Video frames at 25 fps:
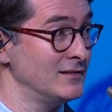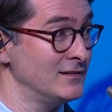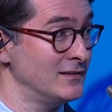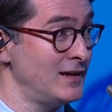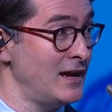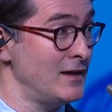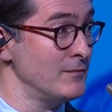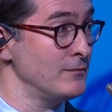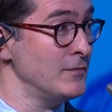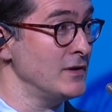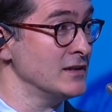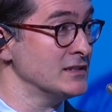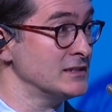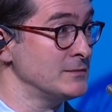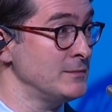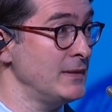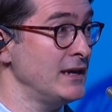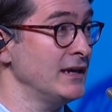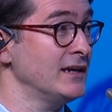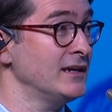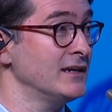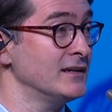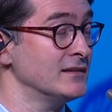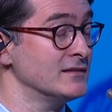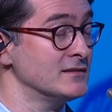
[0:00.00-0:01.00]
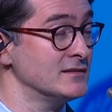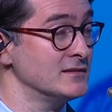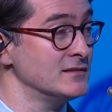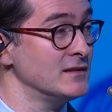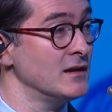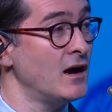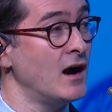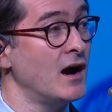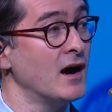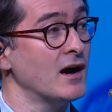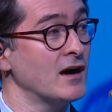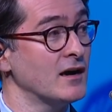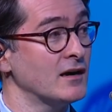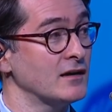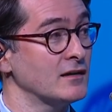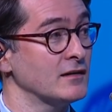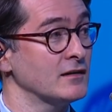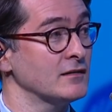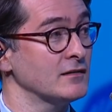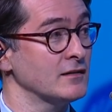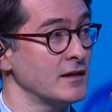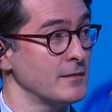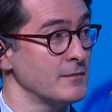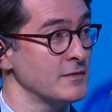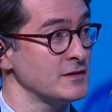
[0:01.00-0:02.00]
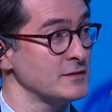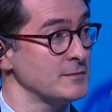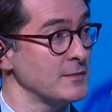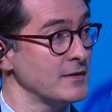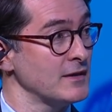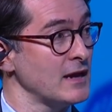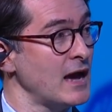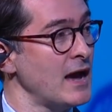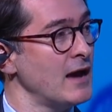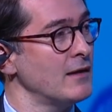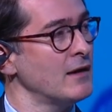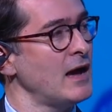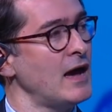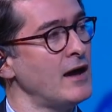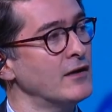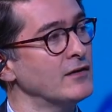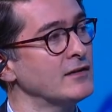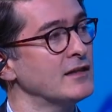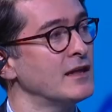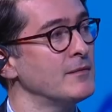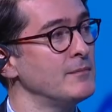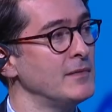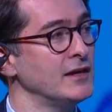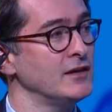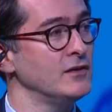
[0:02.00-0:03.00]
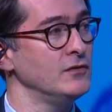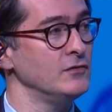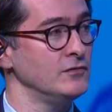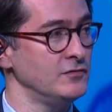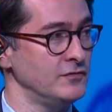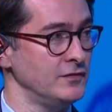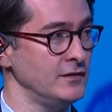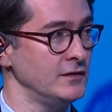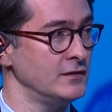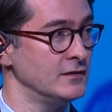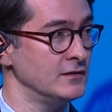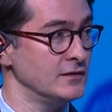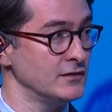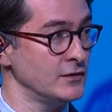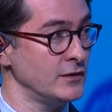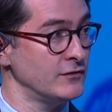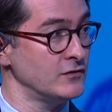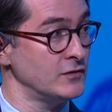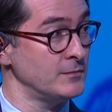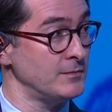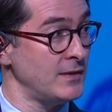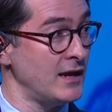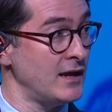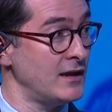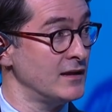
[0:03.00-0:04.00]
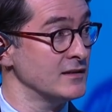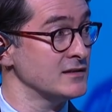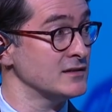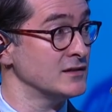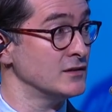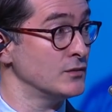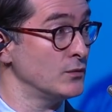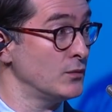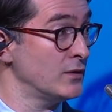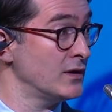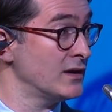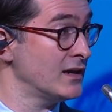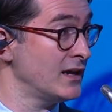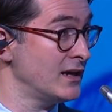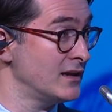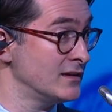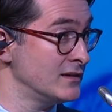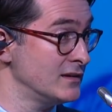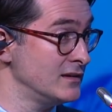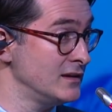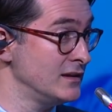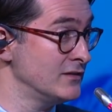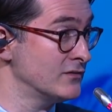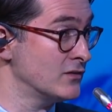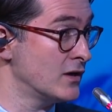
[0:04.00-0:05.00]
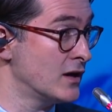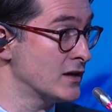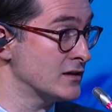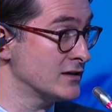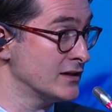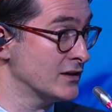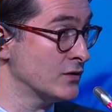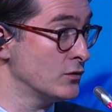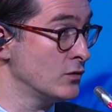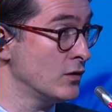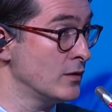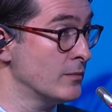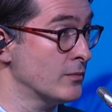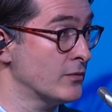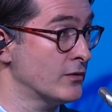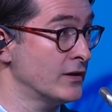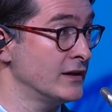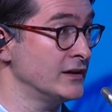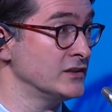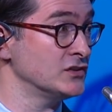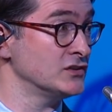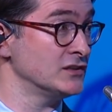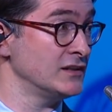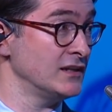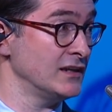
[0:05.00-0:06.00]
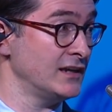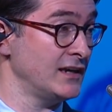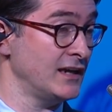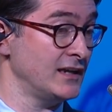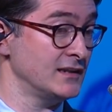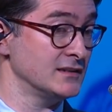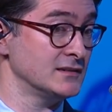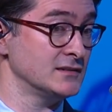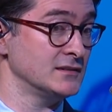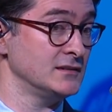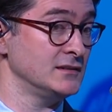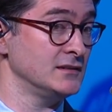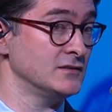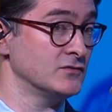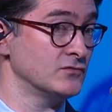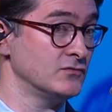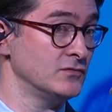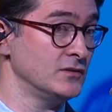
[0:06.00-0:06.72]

That must make it hard. How does that make you feel? You have to balance, on the one hand, the need for Arctic cooperation against these